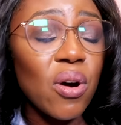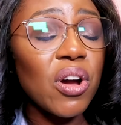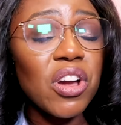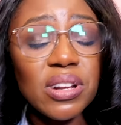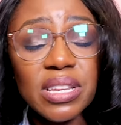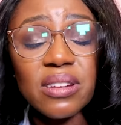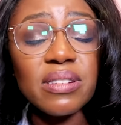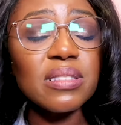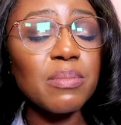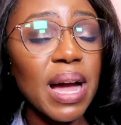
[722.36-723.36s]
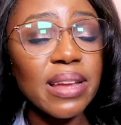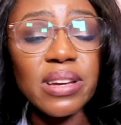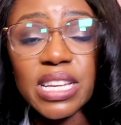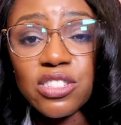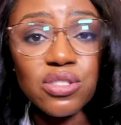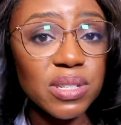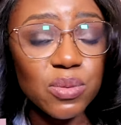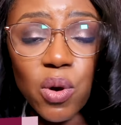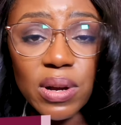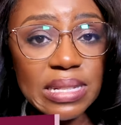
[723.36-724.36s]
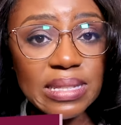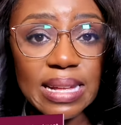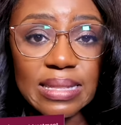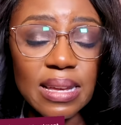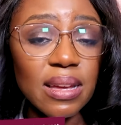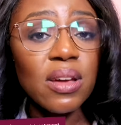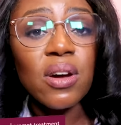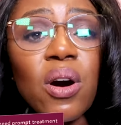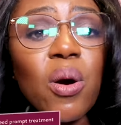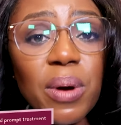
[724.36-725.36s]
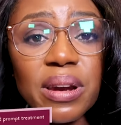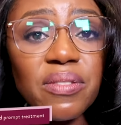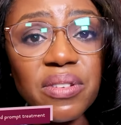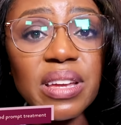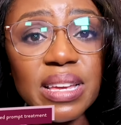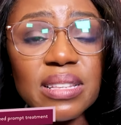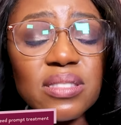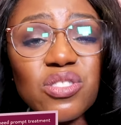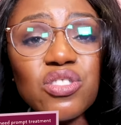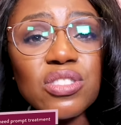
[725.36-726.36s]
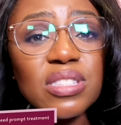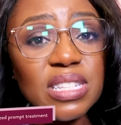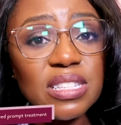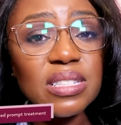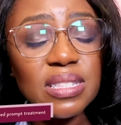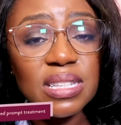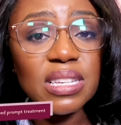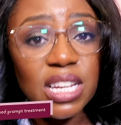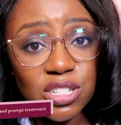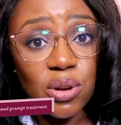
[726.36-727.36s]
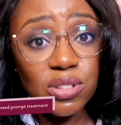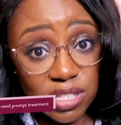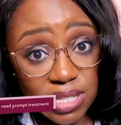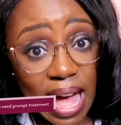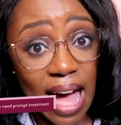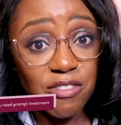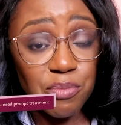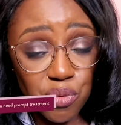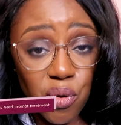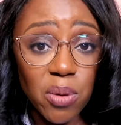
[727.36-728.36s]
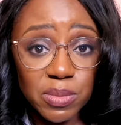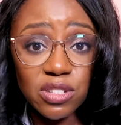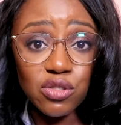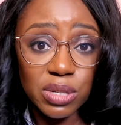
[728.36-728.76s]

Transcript: or your nearest minor injuries walk-in center, or whatever it is. You just need to see a doctor to have prompt